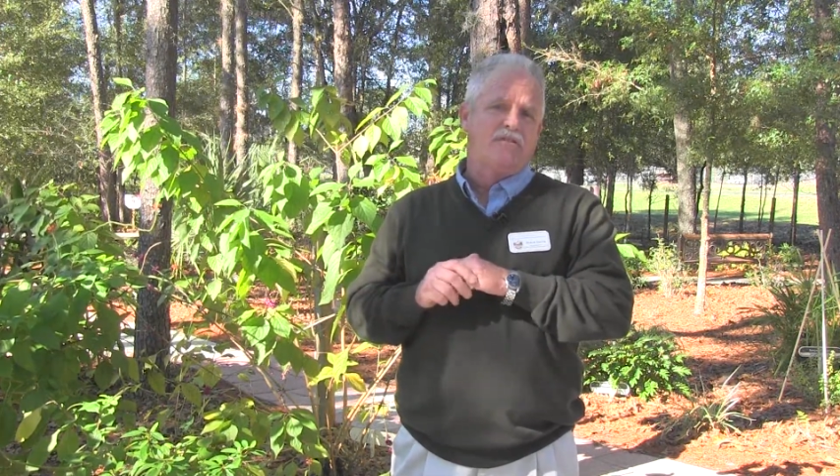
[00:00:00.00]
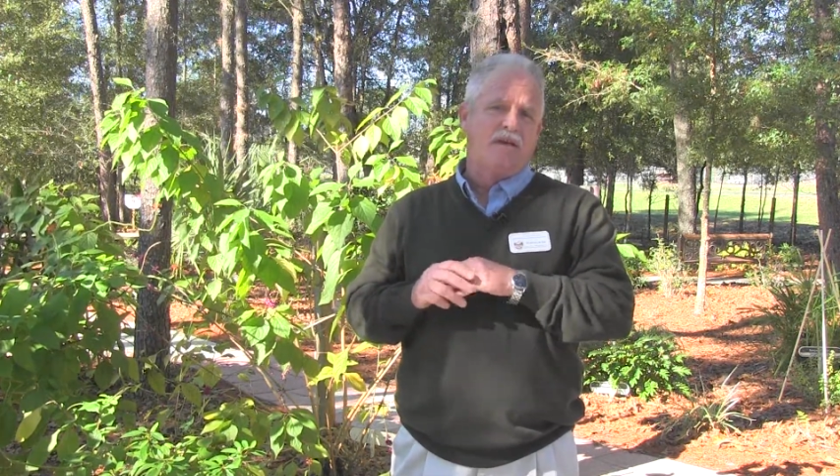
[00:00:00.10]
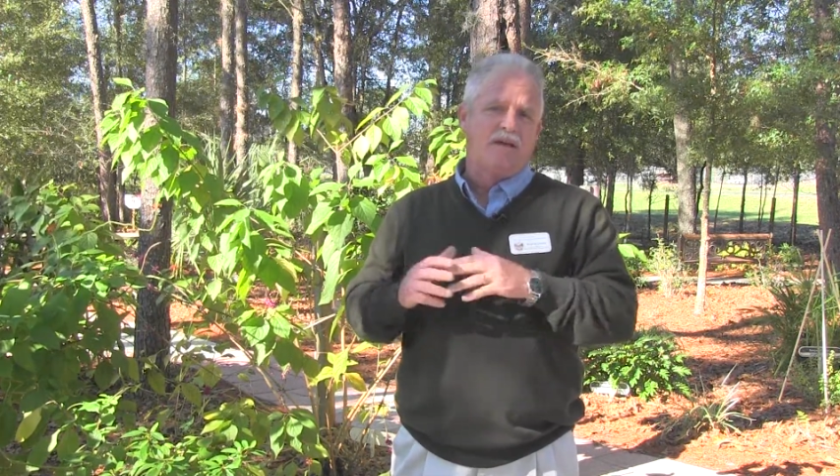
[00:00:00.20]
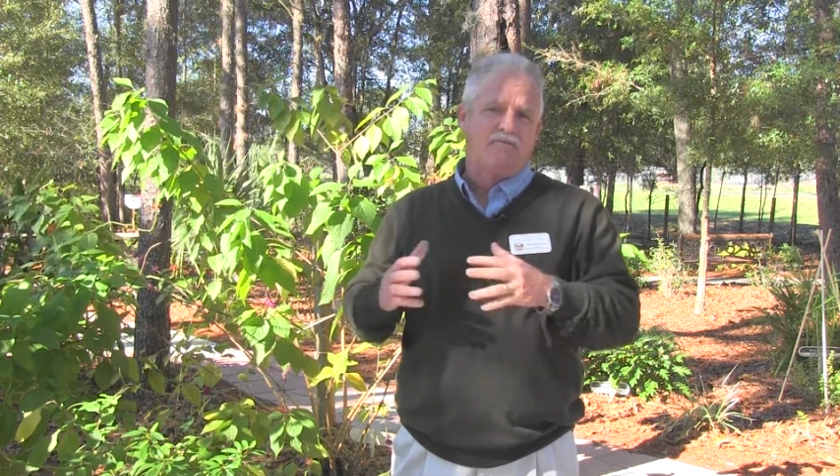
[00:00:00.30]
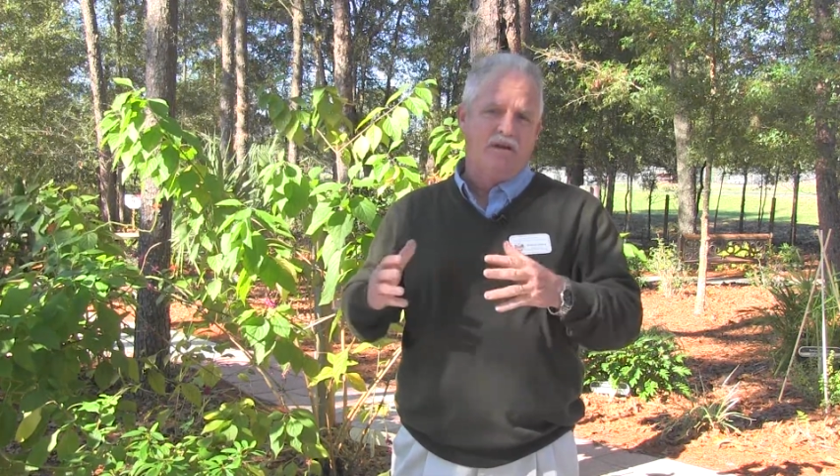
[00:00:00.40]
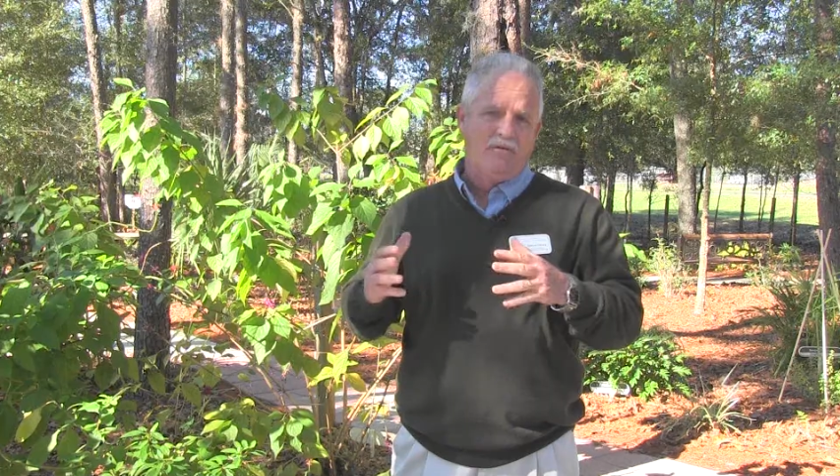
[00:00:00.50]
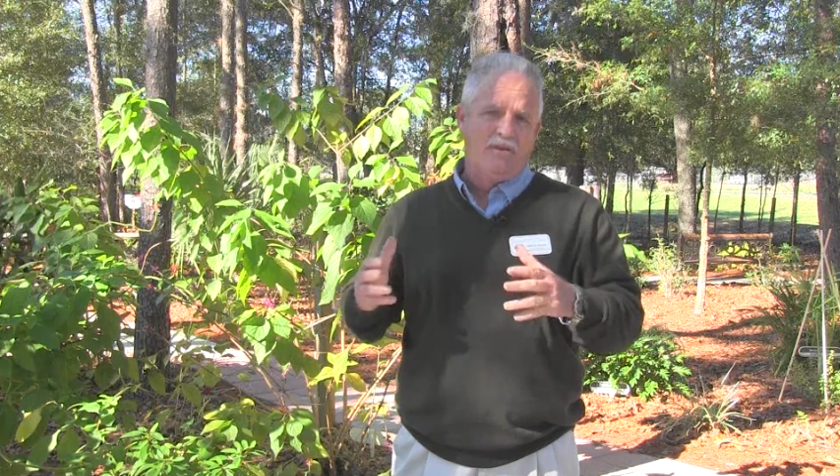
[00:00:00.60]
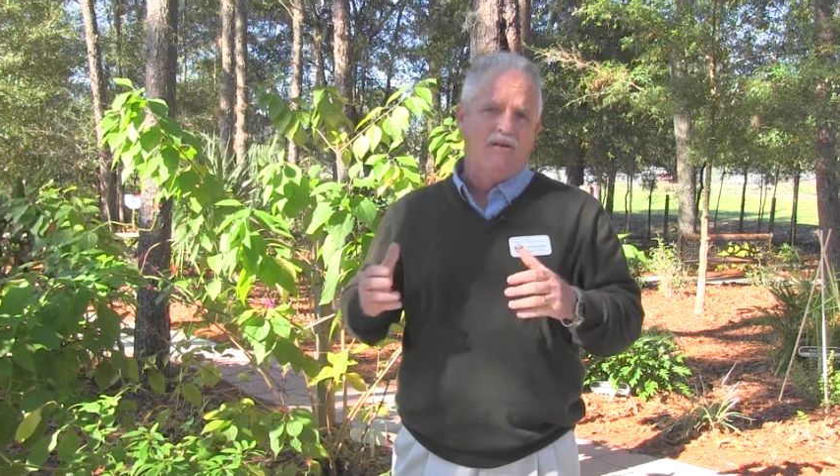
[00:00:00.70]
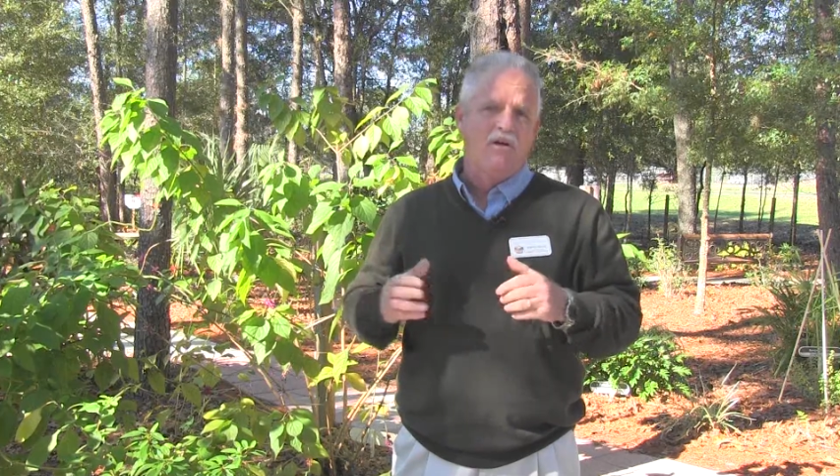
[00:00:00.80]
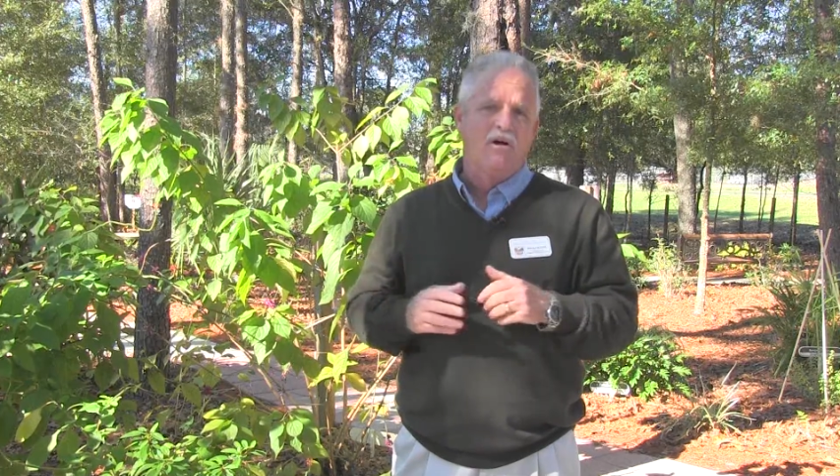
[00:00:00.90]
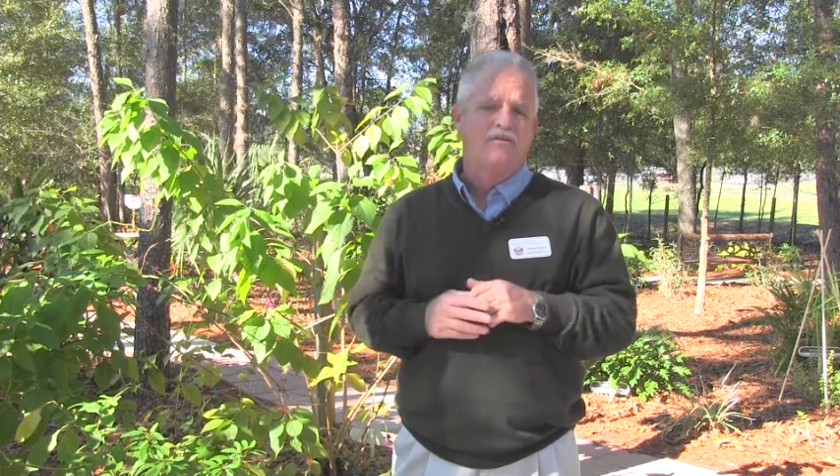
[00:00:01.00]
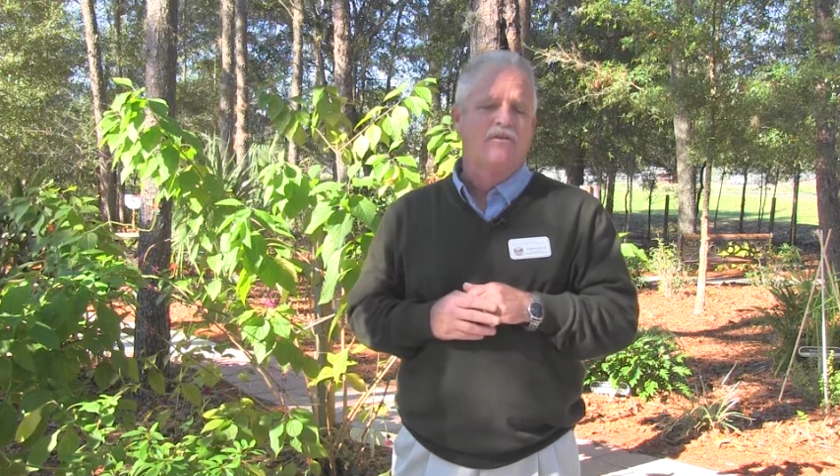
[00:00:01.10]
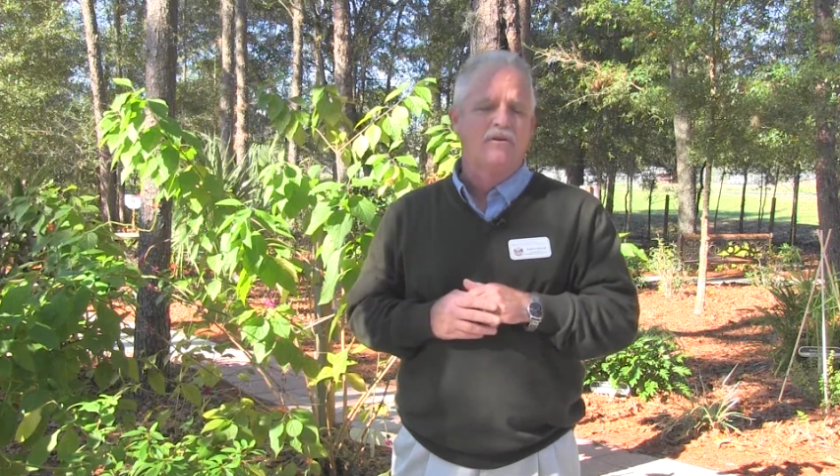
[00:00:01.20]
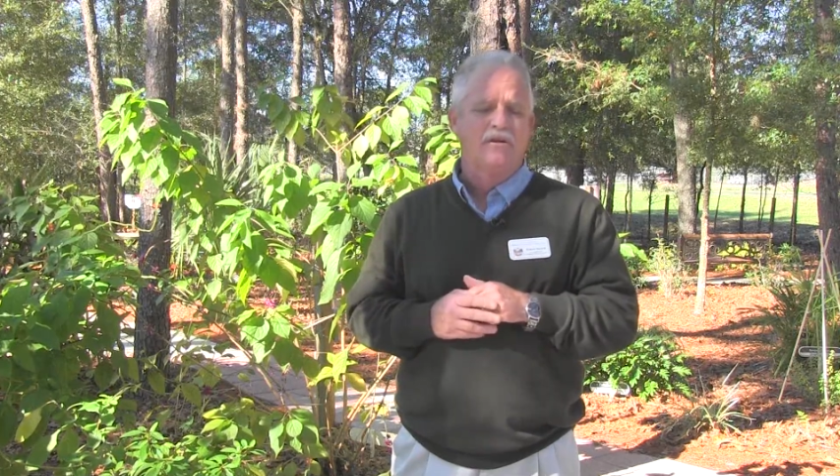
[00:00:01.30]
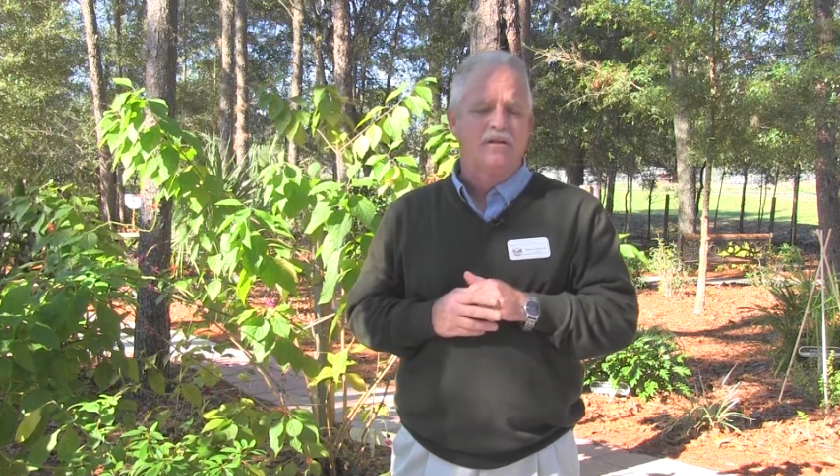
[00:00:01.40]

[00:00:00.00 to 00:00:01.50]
to have healthy lawns here